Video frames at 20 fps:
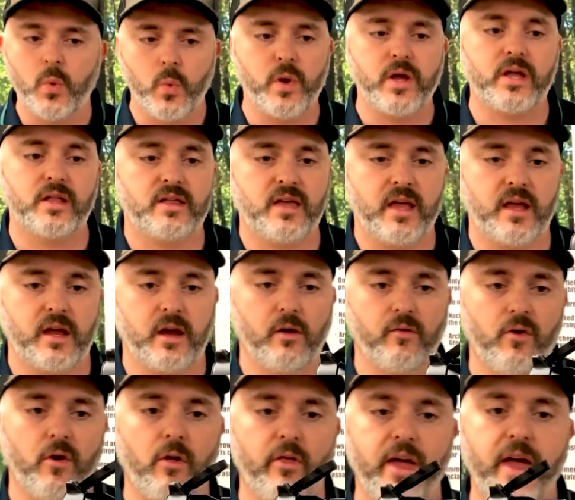we can take care
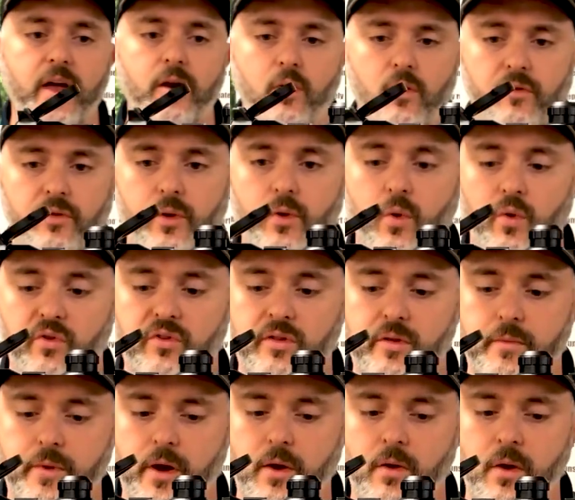of all that over the course of
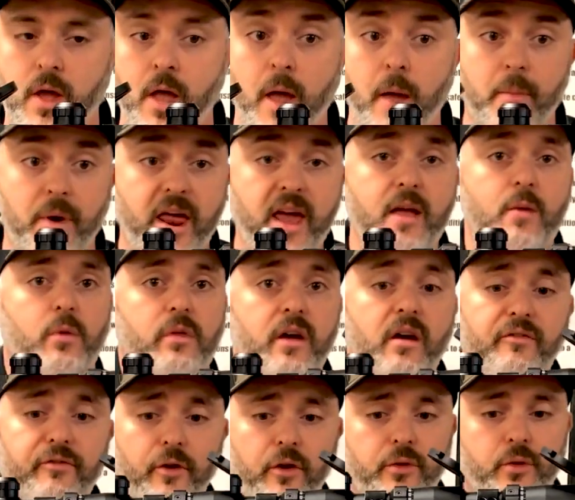the bow. But hey,
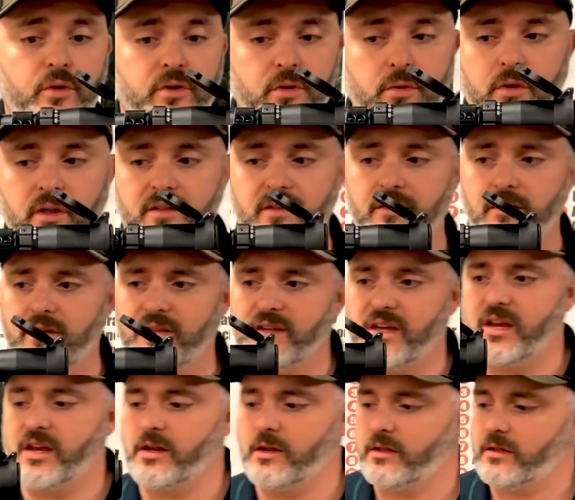without further ado, let's
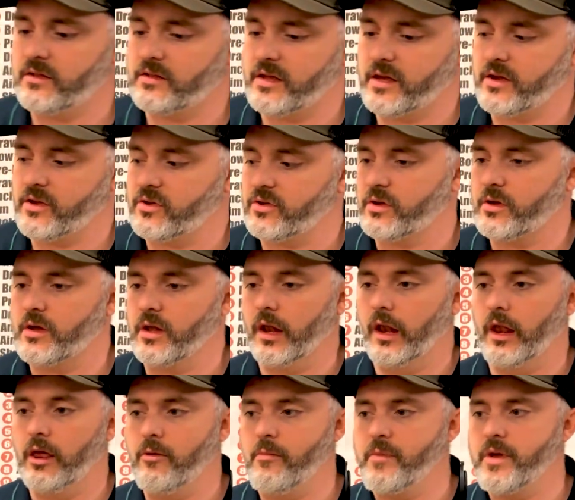get into this thing and show you a
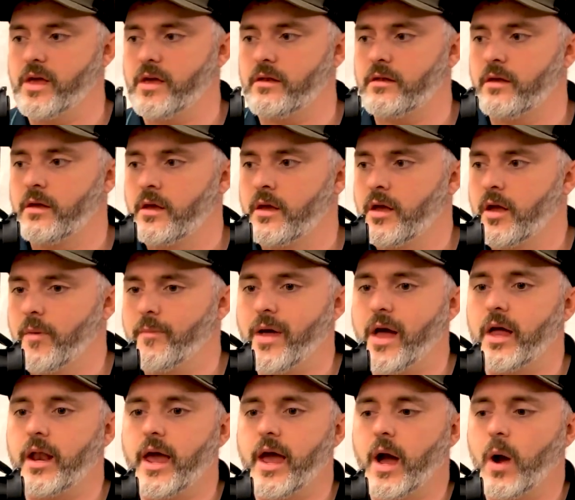little bit
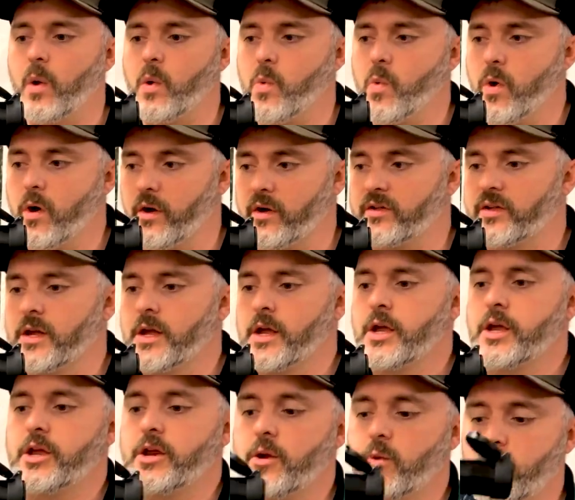about how it works.
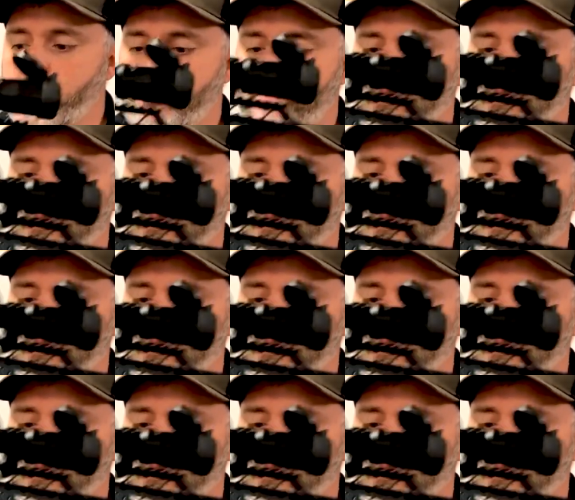You know, we